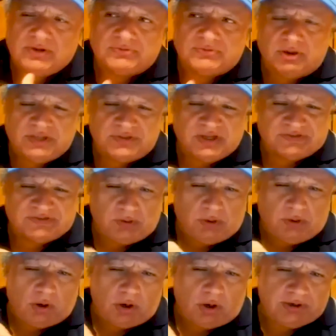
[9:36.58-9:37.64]
Don't you think it's a
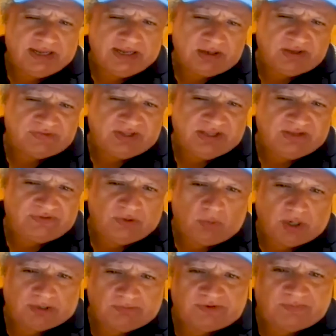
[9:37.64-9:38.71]
little harder now because the kids don't
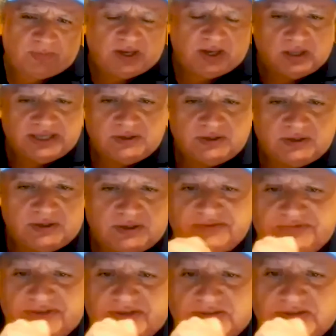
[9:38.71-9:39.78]
want to respond like you
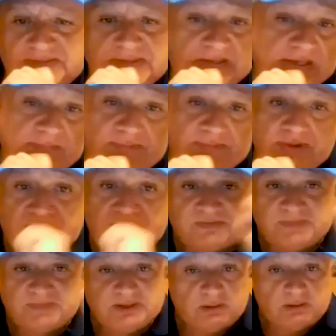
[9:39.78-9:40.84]
guys did? My brother
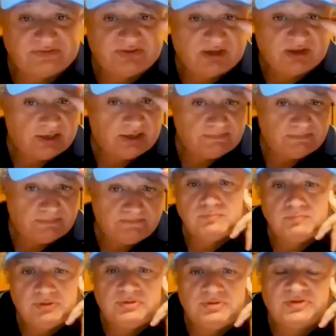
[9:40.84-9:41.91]
talks about that all the time.
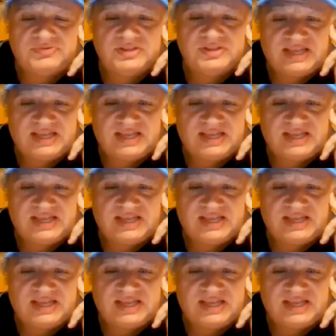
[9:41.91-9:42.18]
You just think